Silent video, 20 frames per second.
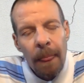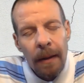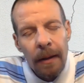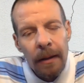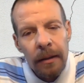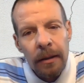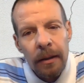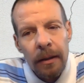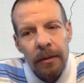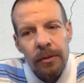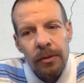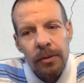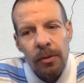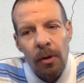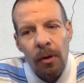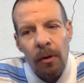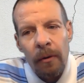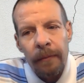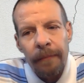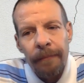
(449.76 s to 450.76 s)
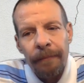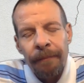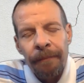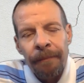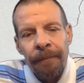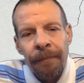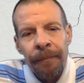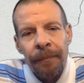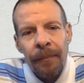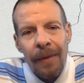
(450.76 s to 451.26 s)
And so
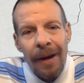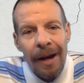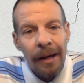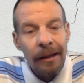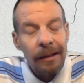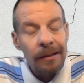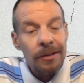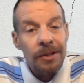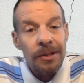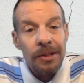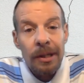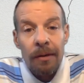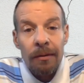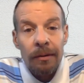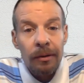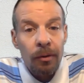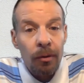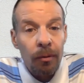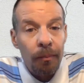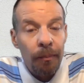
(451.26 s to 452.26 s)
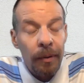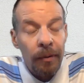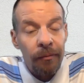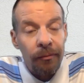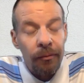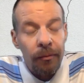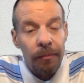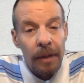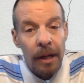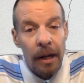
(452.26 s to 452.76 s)
I can share a little bit
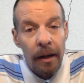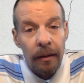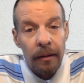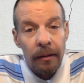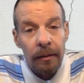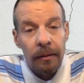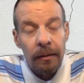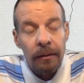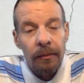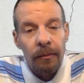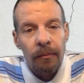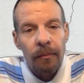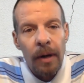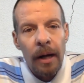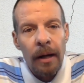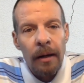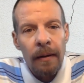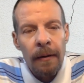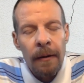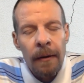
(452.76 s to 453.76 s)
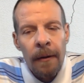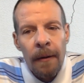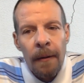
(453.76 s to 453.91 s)
from that, right?